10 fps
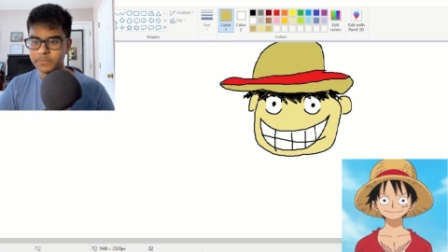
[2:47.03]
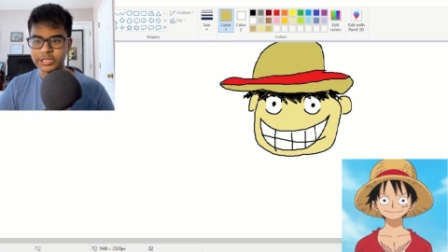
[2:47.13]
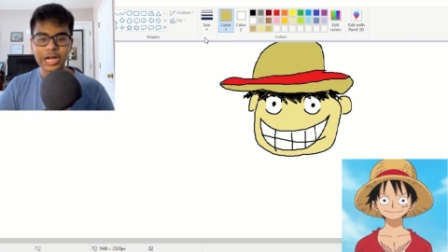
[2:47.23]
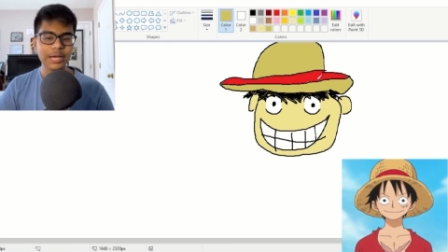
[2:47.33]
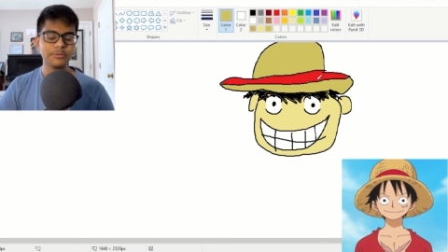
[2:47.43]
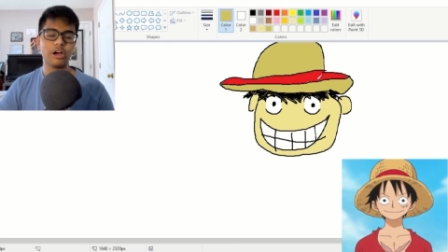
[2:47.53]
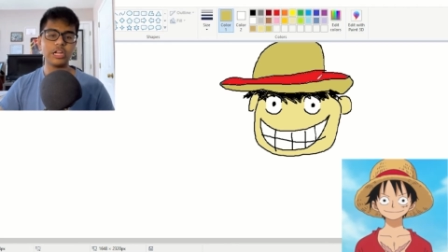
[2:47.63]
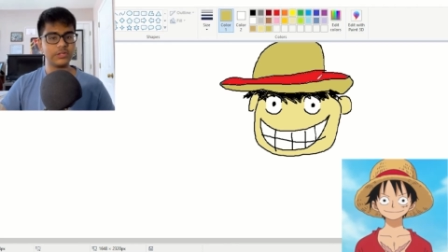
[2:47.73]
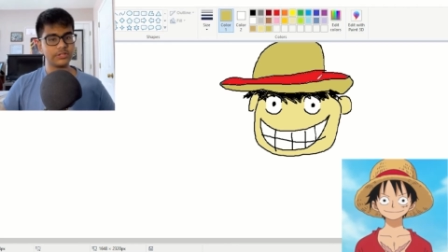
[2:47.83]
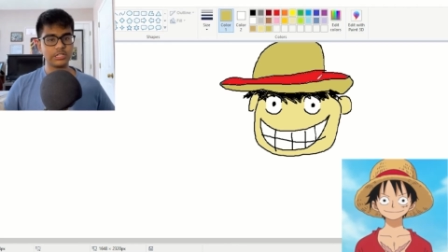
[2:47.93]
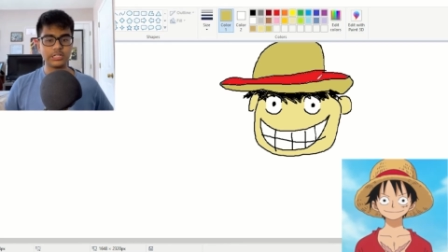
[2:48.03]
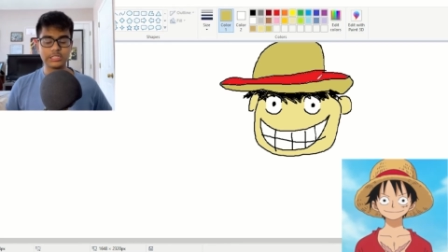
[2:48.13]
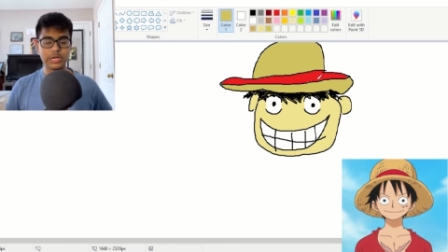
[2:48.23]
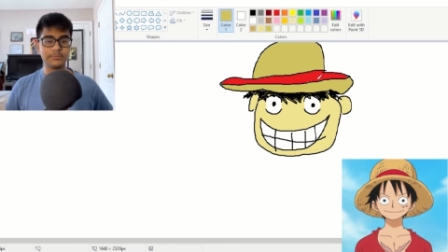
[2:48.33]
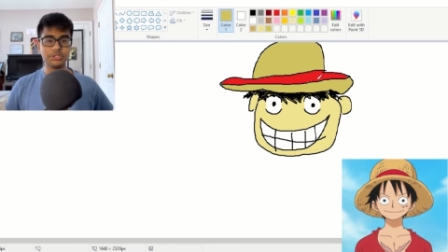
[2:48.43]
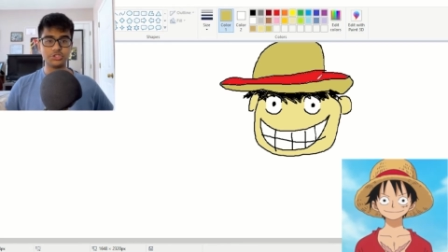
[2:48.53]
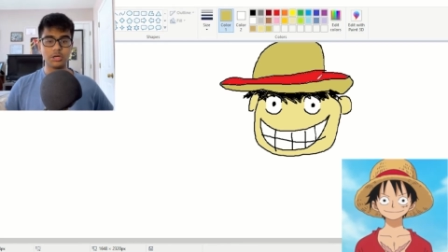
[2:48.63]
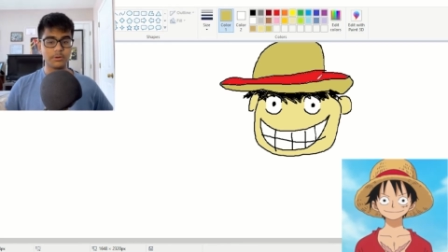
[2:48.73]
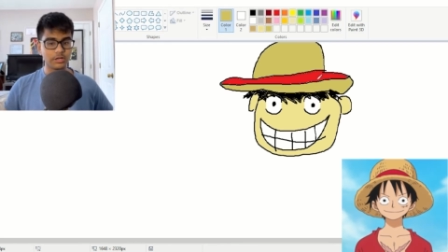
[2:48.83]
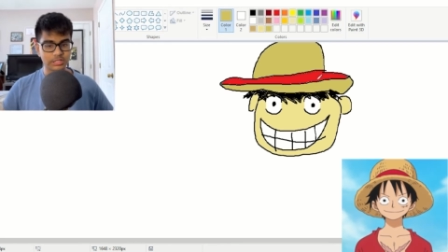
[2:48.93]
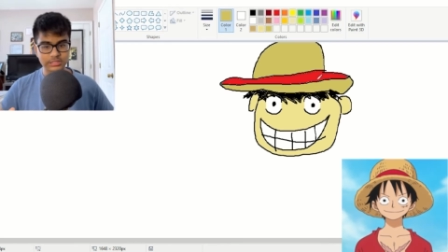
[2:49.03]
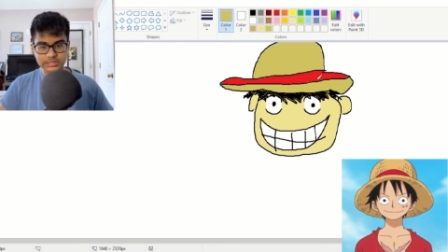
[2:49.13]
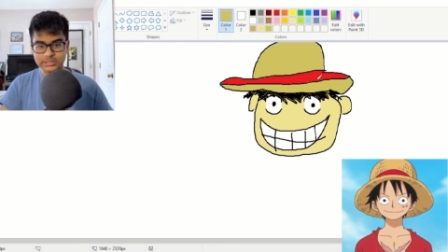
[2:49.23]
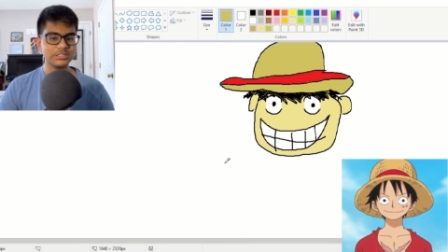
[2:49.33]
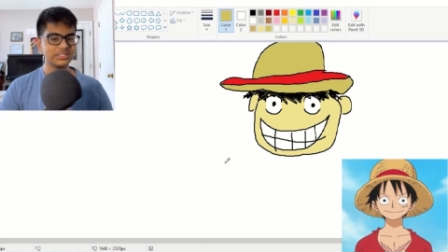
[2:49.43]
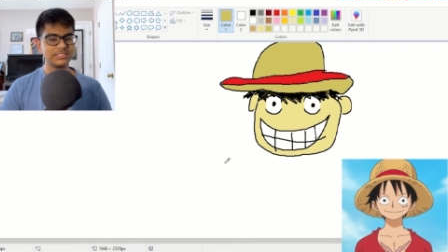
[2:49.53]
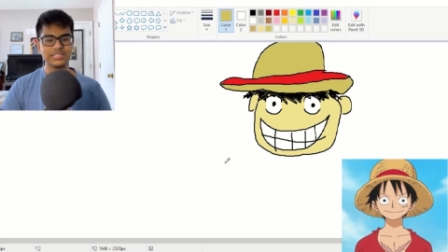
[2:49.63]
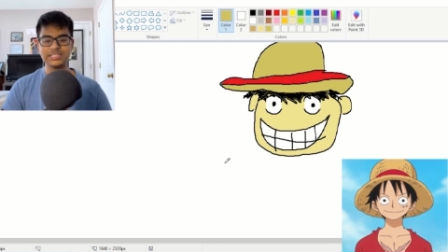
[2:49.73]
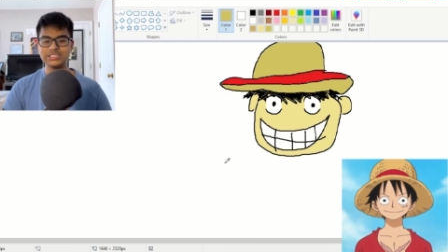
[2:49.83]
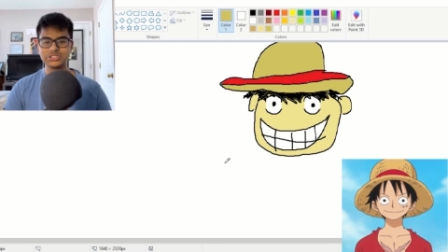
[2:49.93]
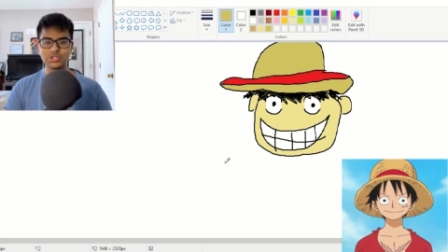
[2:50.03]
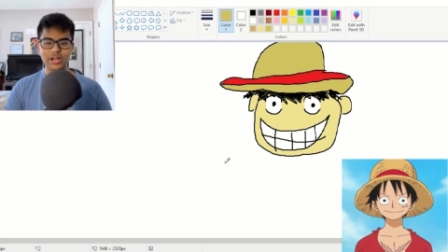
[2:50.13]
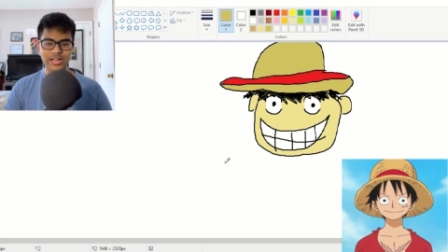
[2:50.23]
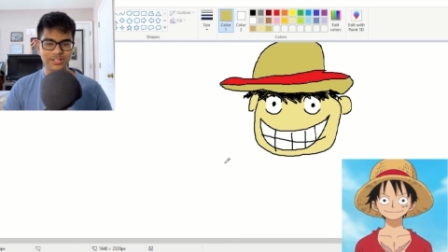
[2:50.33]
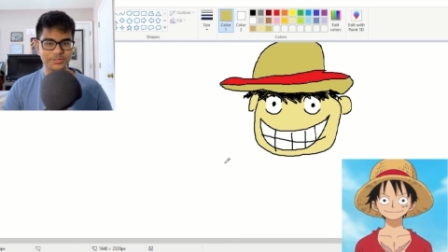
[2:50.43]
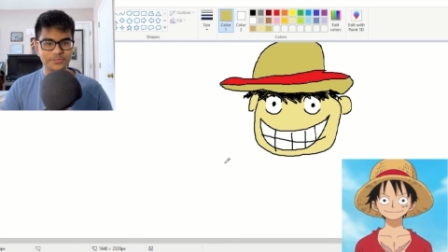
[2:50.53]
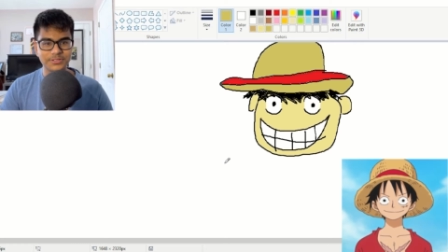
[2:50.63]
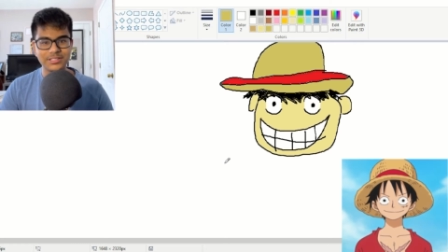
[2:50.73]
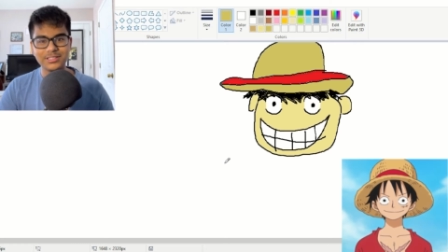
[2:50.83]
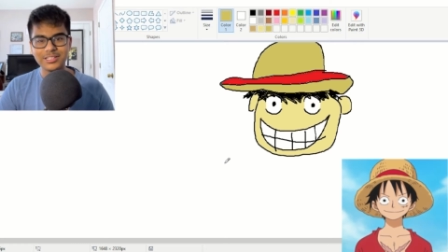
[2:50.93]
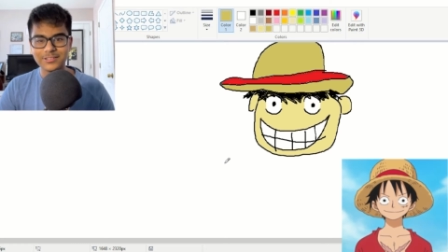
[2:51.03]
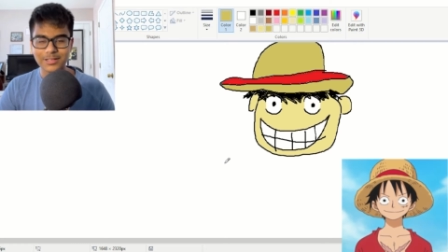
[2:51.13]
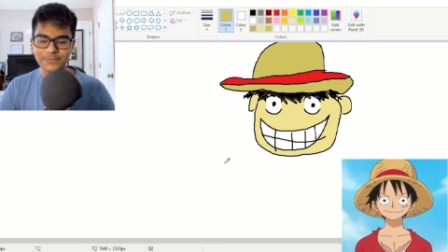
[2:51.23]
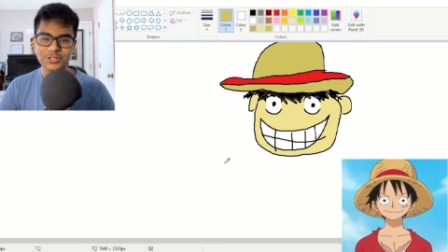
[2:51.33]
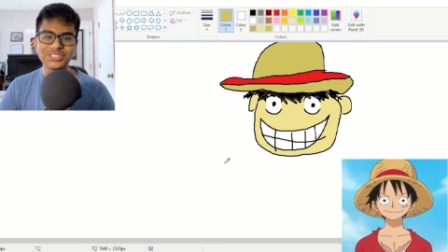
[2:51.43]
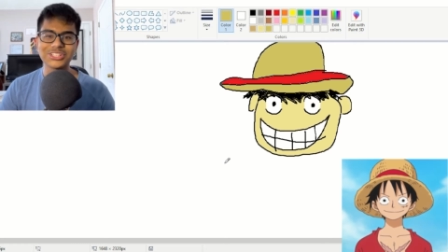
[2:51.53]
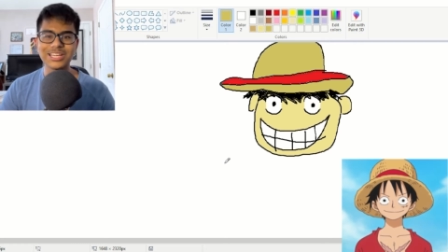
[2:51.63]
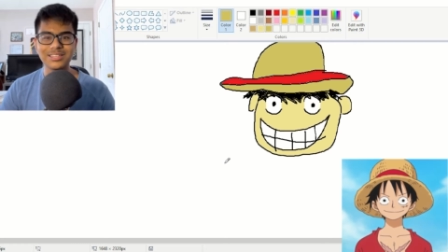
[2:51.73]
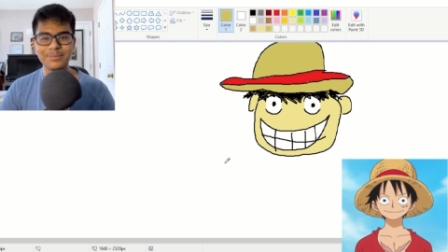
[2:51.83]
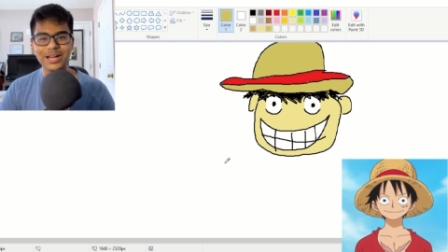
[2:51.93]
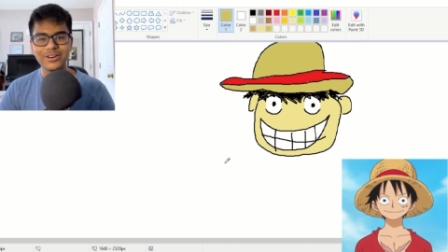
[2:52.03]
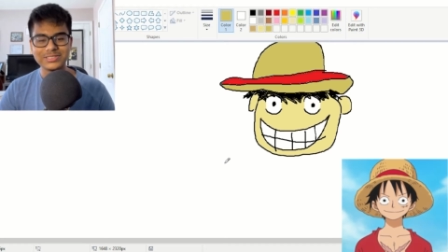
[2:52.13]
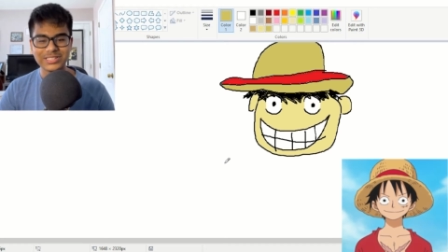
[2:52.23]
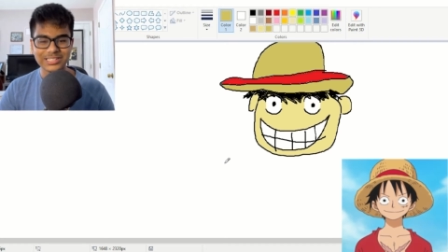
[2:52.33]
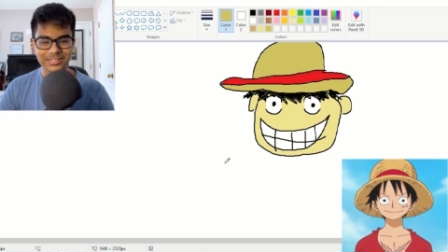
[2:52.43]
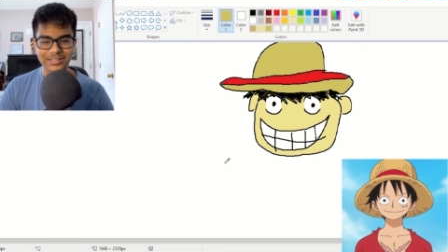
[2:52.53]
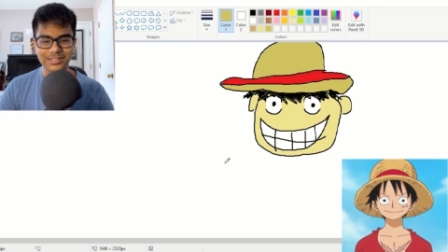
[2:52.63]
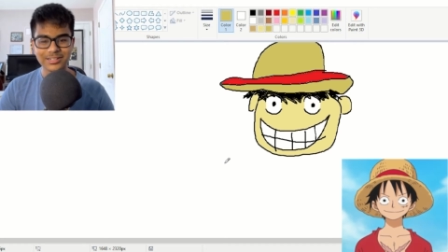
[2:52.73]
And I am not even gonna attempt to draw bodies. So this is it. This is Straw Hat Luffy, the, the future king of the pirates right here.